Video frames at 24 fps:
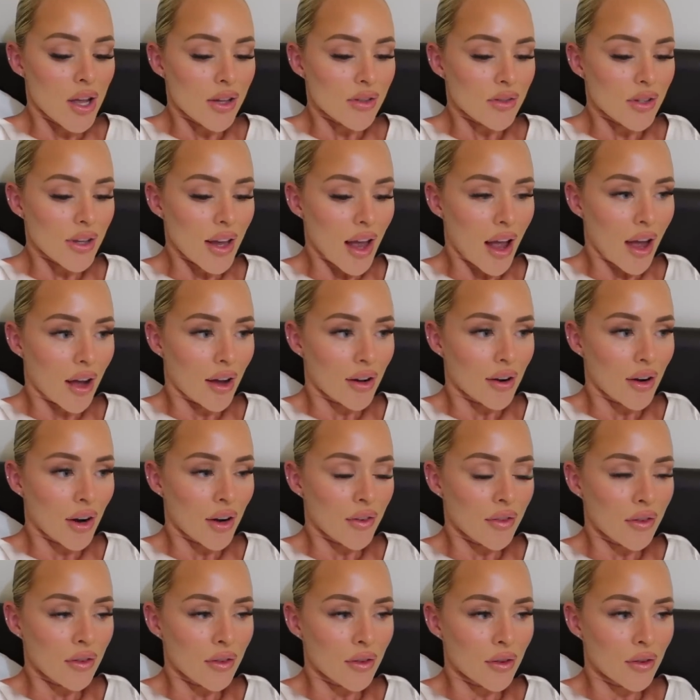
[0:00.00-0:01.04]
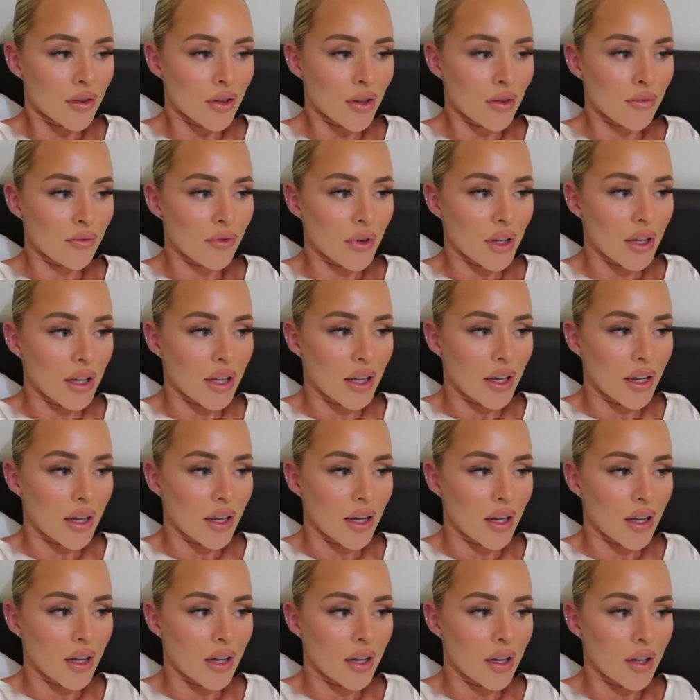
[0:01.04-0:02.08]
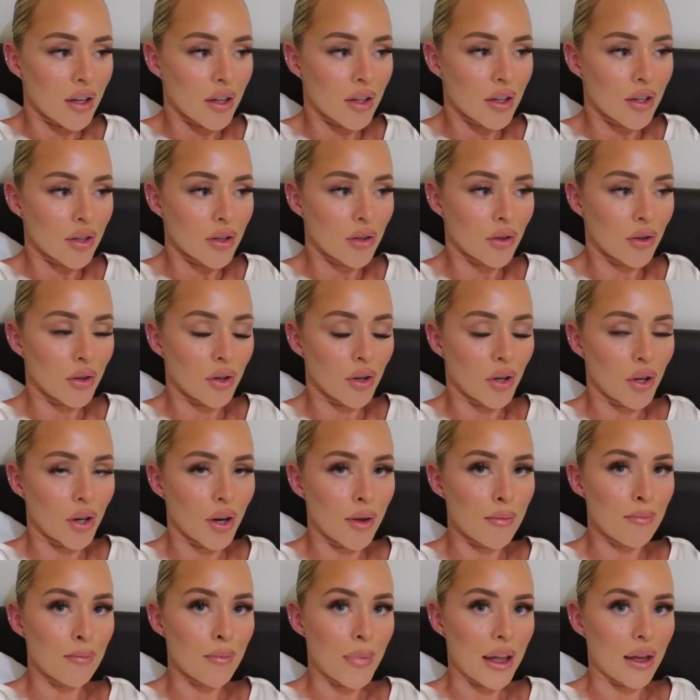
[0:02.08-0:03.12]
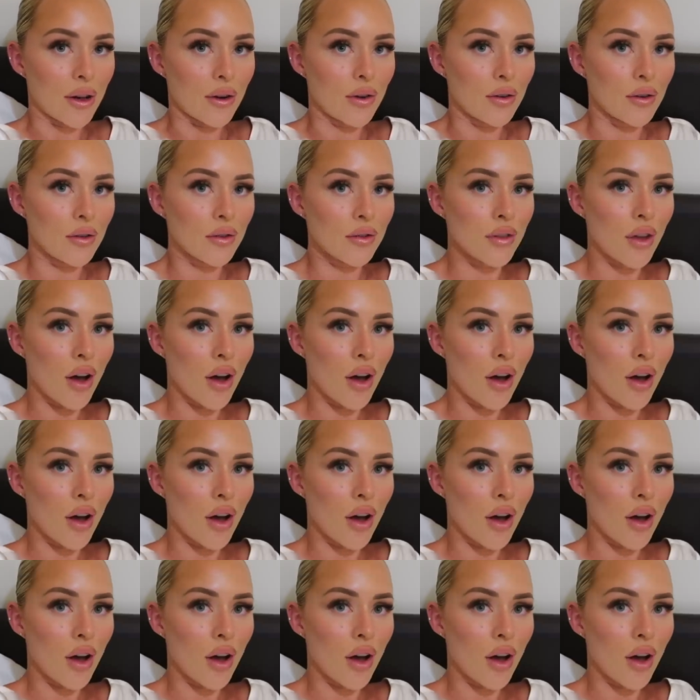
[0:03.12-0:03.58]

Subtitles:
So yeah, overall a really good meal.